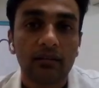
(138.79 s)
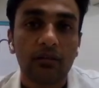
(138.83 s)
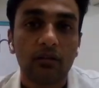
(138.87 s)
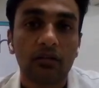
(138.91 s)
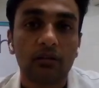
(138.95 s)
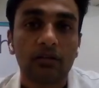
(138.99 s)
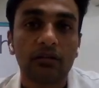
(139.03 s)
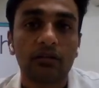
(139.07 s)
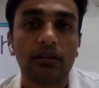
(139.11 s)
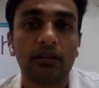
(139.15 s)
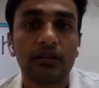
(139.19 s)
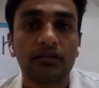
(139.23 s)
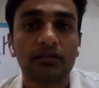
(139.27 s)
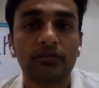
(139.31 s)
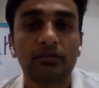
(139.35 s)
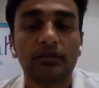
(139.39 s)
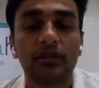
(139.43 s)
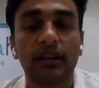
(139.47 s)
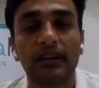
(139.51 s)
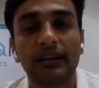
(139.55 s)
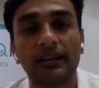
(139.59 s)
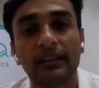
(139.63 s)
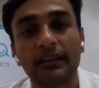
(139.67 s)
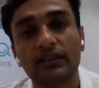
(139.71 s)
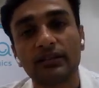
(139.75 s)
all the tissue
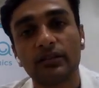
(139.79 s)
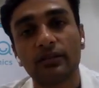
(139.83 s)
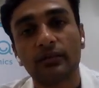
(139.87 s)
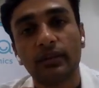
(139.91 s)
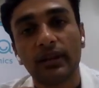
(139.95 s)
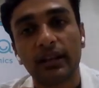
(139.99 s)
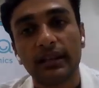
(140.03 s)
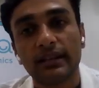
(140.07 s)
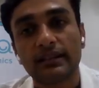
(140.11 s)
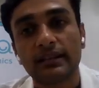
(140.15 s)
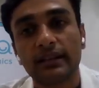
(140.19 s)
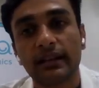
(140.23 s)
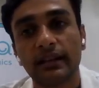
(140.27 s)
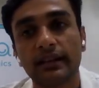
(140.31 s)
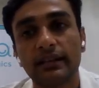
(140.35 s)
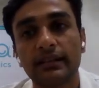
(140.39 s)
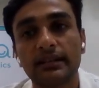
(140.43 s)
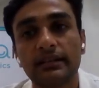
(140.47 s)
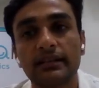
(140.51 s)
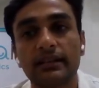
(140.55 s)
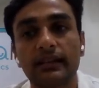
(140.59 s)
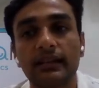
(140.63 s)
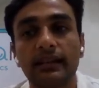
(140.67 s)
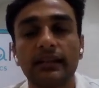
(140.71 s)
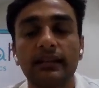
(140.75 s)
that needs to be
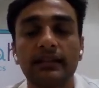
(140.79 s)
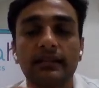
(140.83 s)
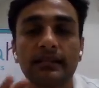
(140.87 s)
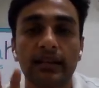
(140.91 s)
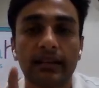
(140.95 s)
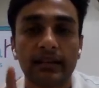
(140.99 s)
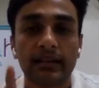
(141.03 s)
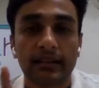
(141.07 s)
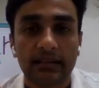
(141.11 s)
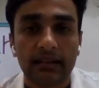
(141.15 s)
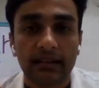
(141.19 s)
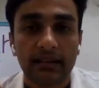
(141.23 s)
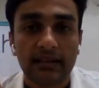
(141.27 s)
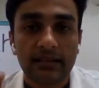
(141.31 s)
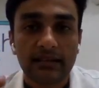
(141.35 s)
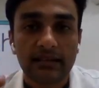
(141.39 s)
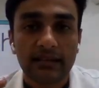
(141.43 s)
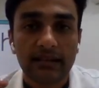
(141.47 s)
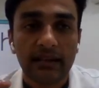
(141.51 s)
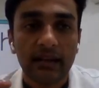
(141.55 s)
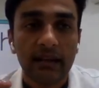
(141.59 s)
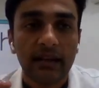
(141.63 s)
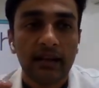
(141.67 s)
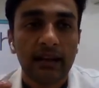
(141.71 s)
excised is excised,